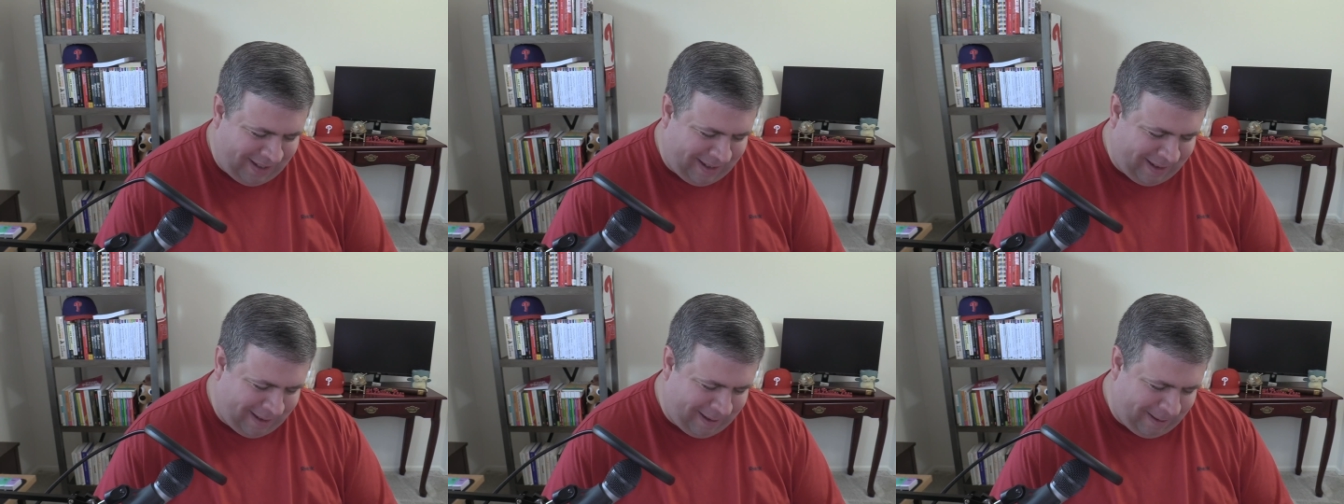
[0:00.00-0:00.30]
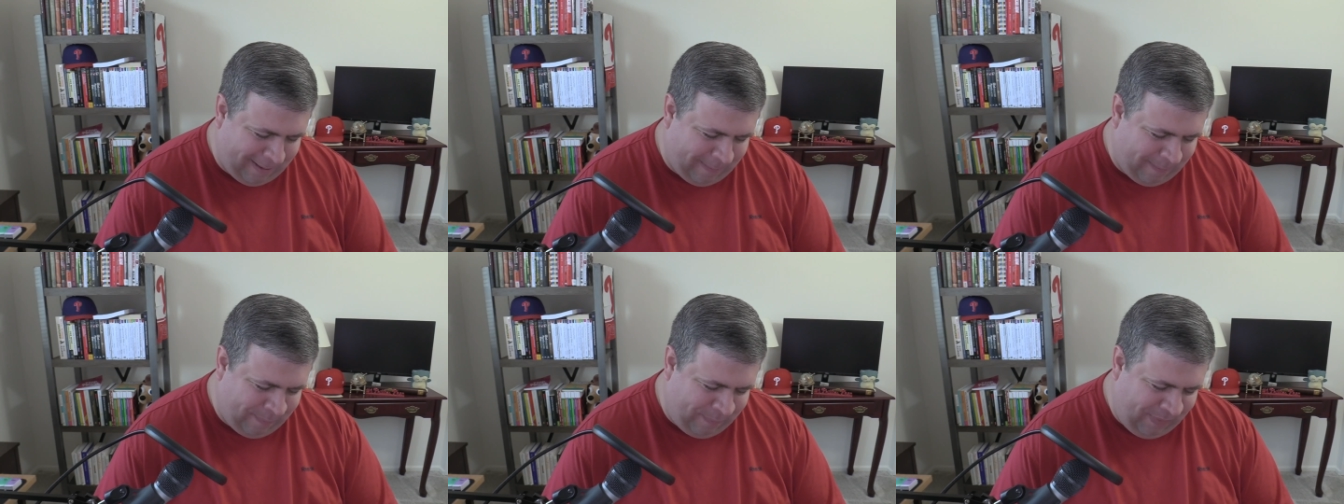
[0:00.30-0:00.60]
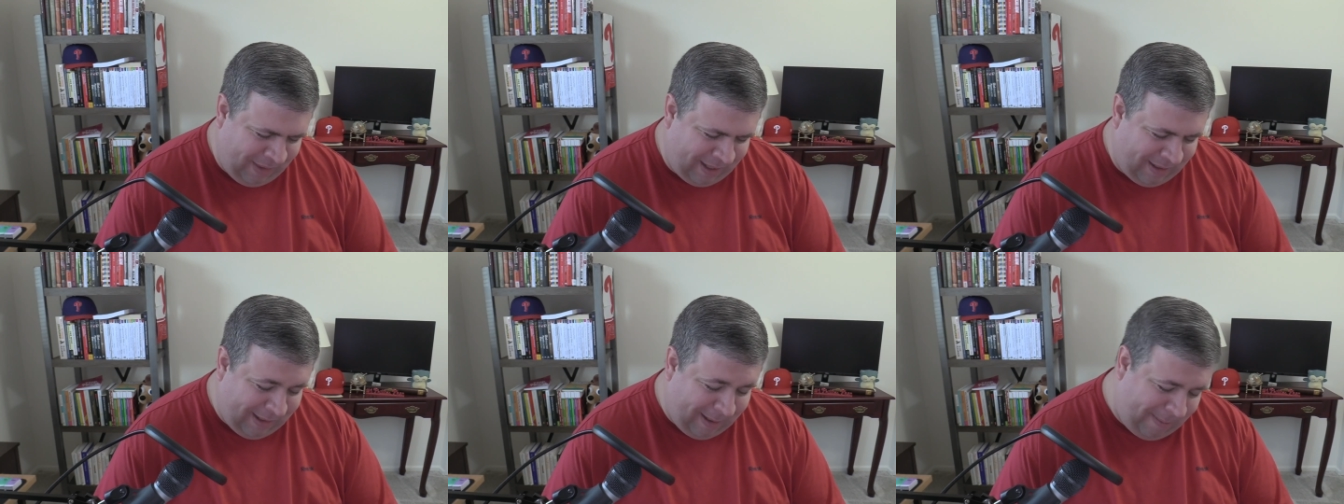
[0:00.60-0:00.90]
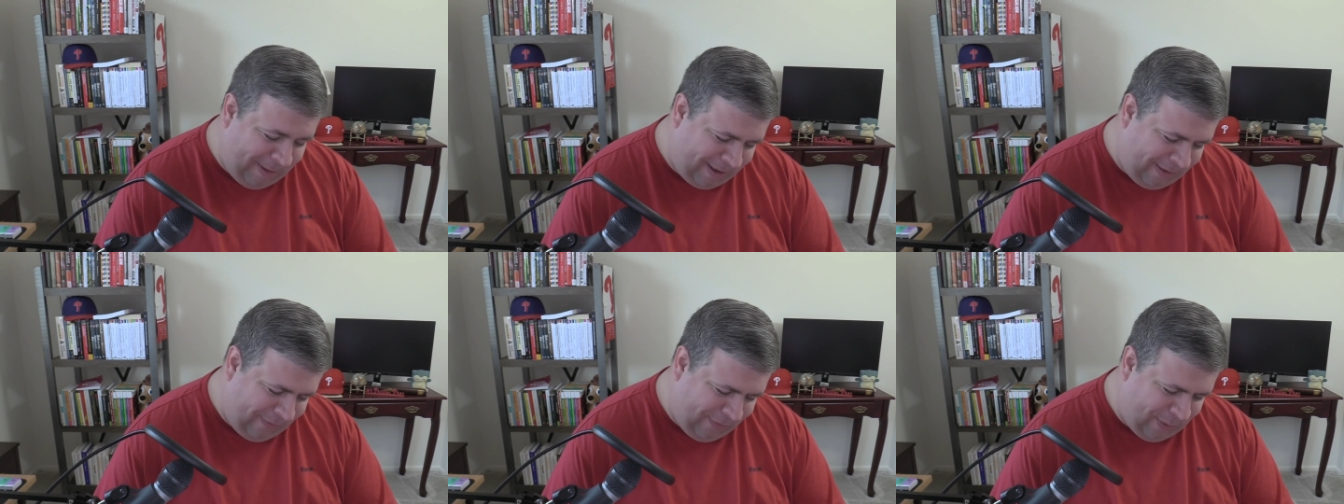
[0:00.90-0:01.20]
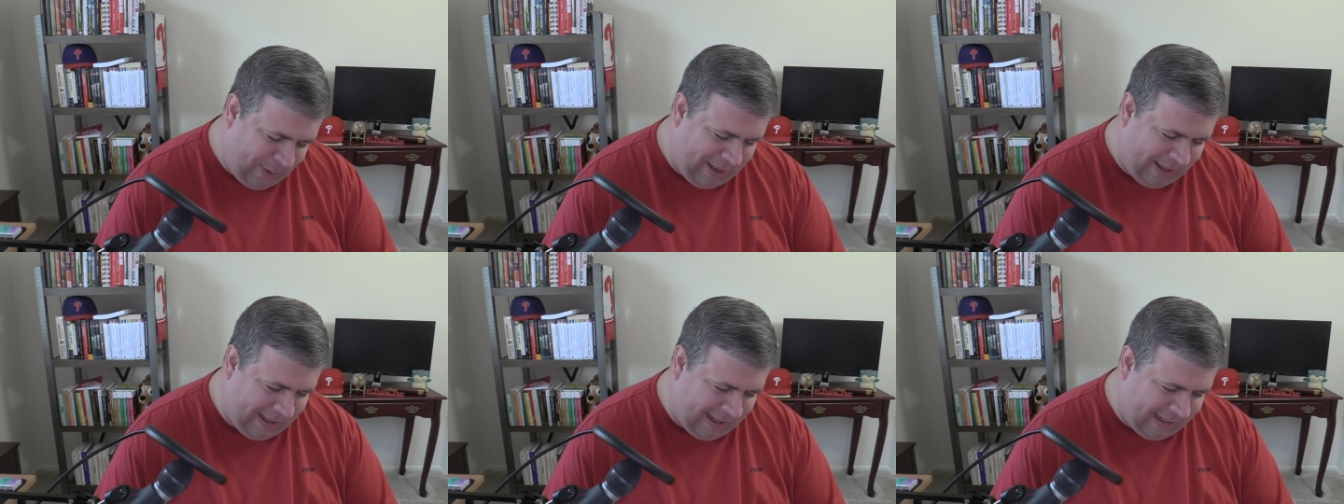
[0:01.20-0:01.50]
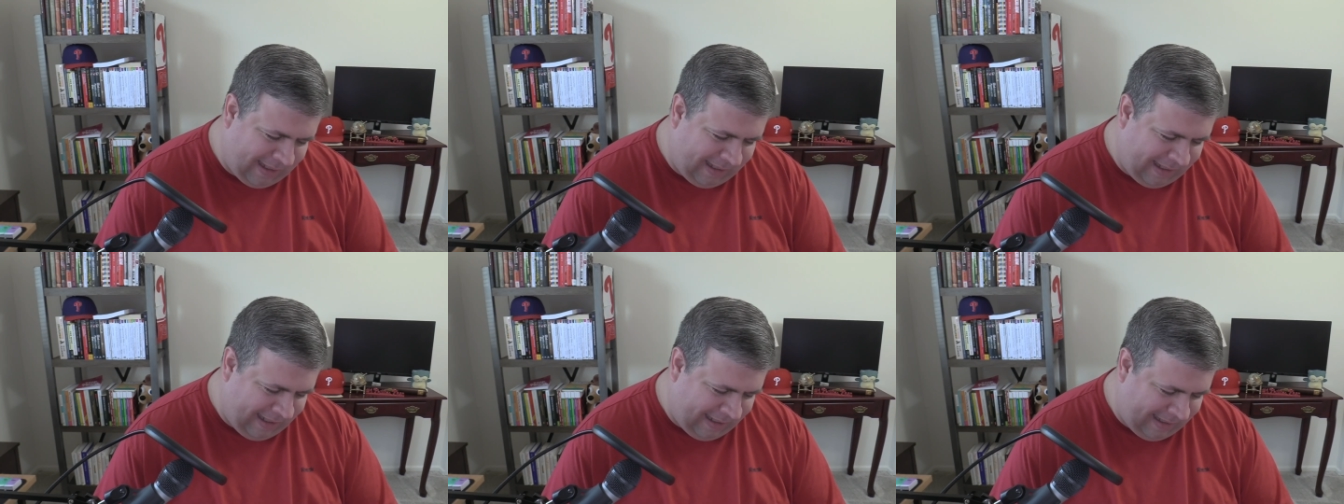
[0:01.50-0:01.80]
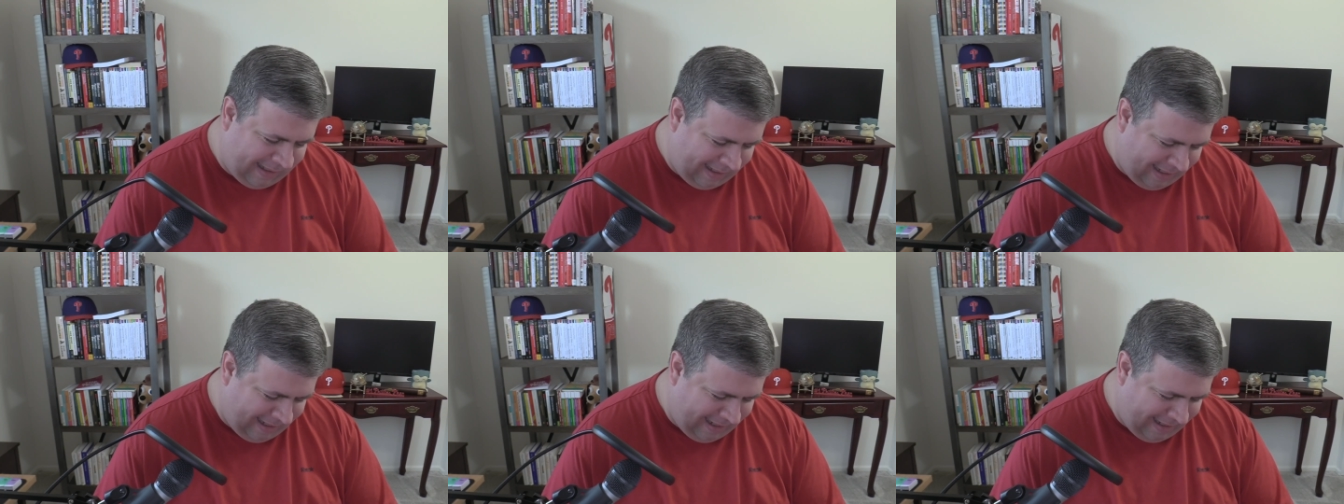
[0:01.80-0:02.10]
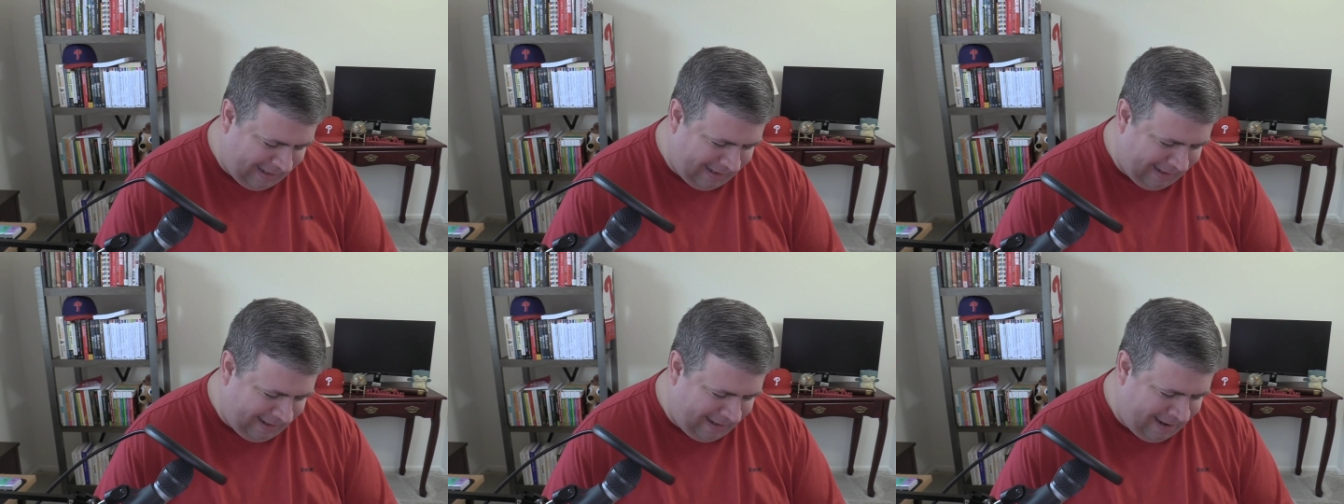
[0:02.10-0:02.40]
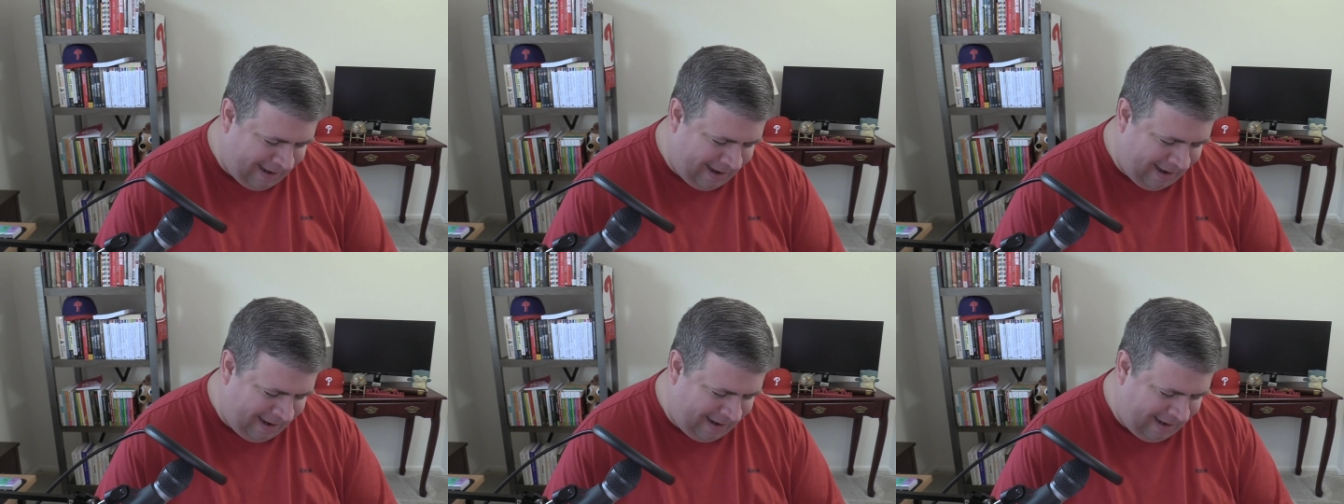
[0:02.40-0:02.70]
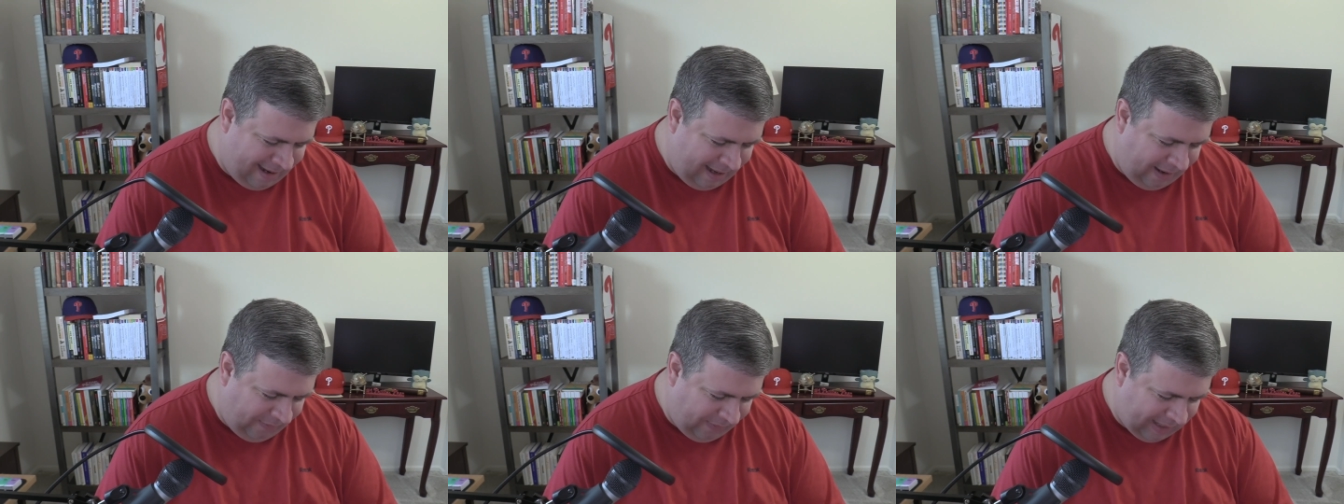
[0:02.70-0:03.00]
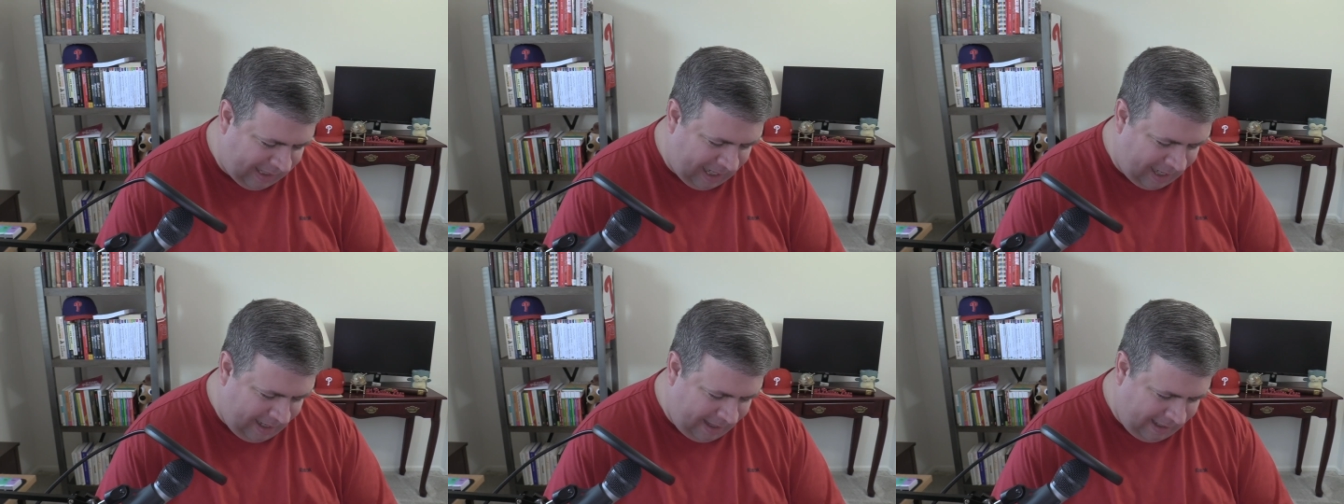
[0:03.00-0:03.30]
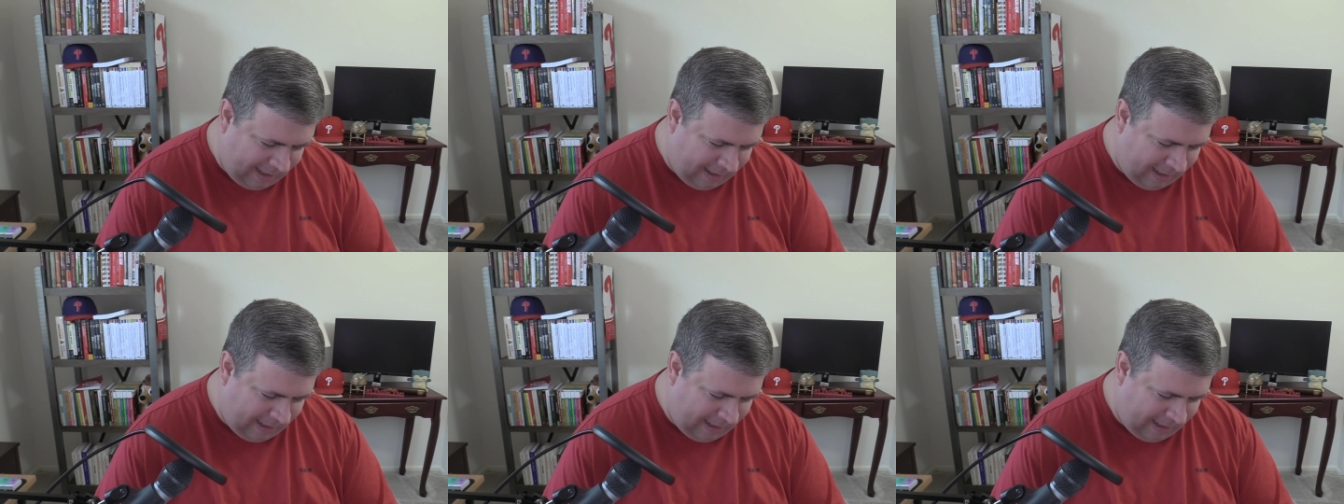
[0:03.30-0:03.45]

So I'm looking forward to this. It's if it's anything